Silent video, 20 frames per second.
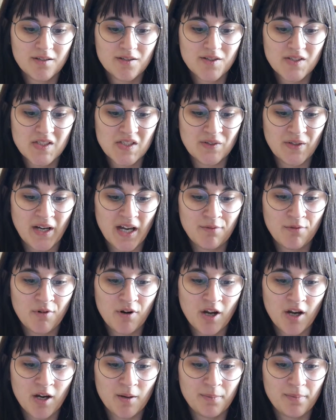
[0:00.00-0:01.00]
So I
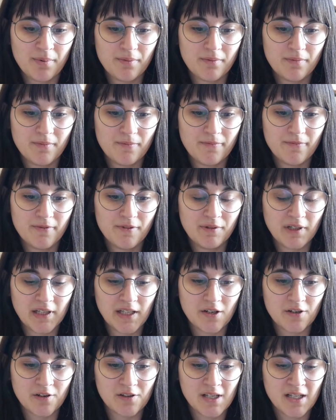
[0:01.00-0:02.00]
woke up really
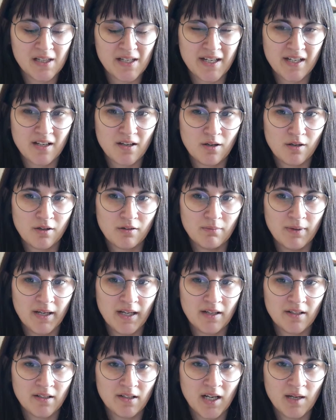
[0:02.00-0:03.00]
early like, oh
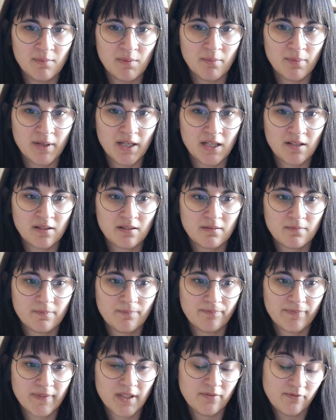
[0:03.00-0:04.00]
man, I'm in pain.
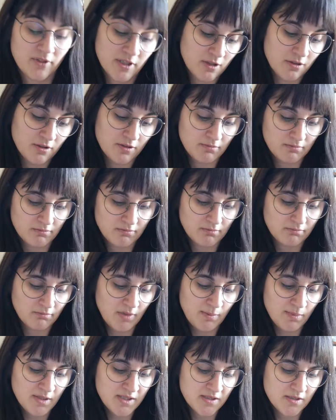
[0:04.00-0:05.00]
Figured
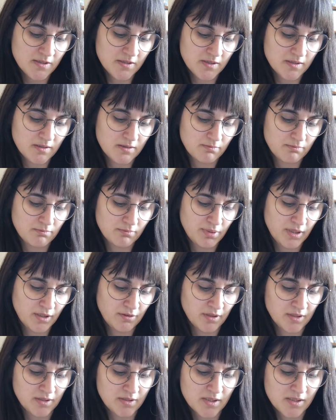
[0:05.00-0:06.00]
maybe it's just
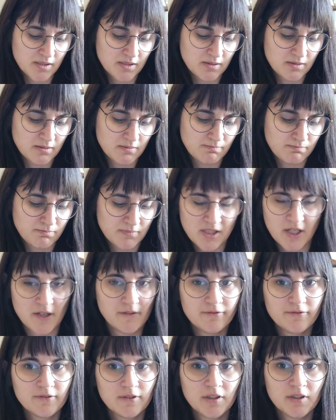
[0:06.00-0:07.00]
period
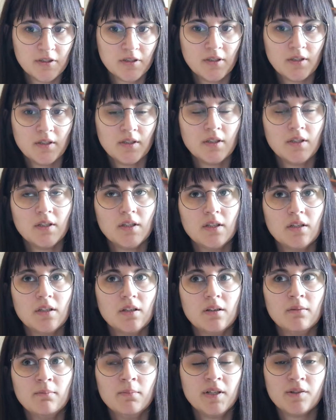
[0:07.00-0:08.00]
stuff,
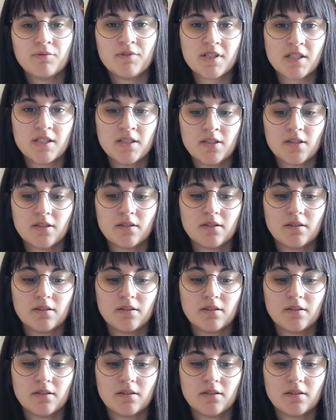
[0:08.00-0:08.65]
but it wasn't.